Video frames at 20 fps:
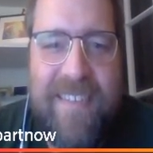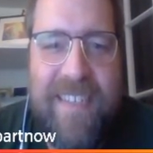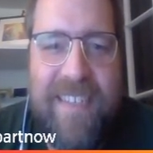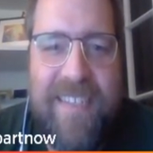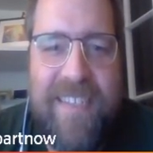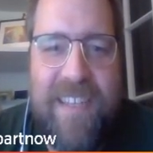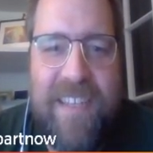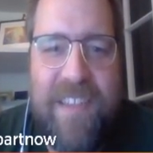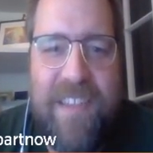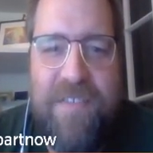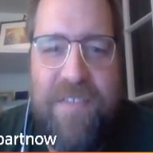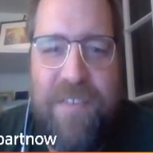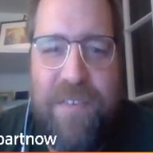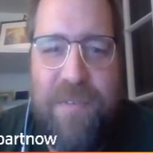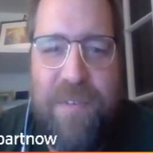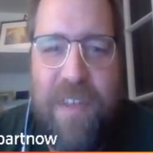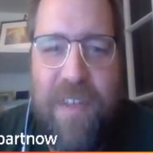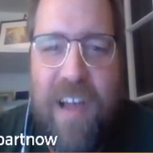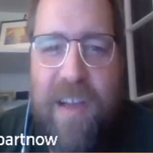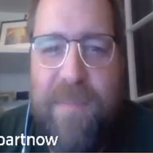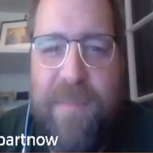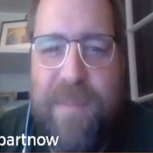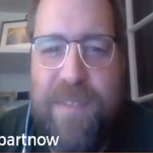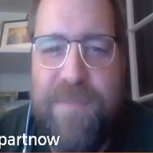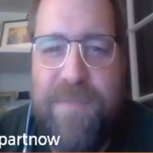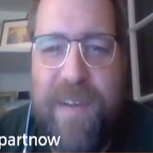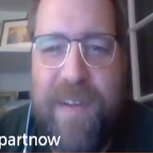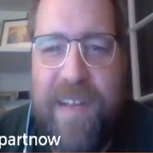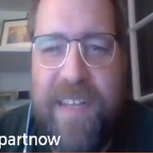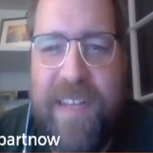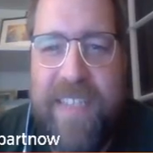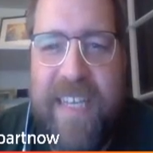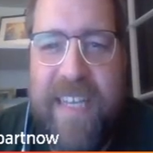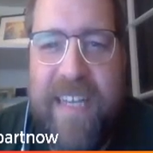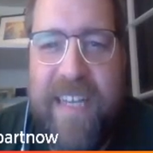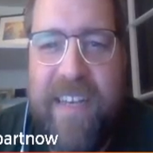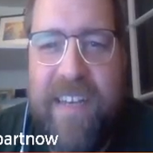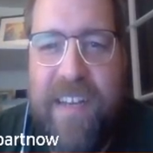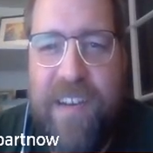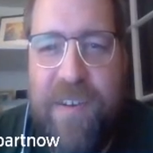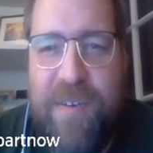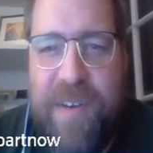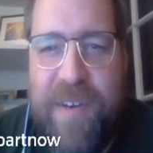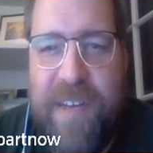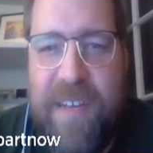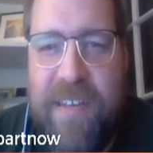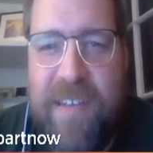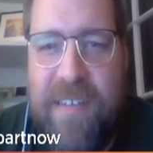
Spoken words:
doesn't throw lob as well as Ed Cota.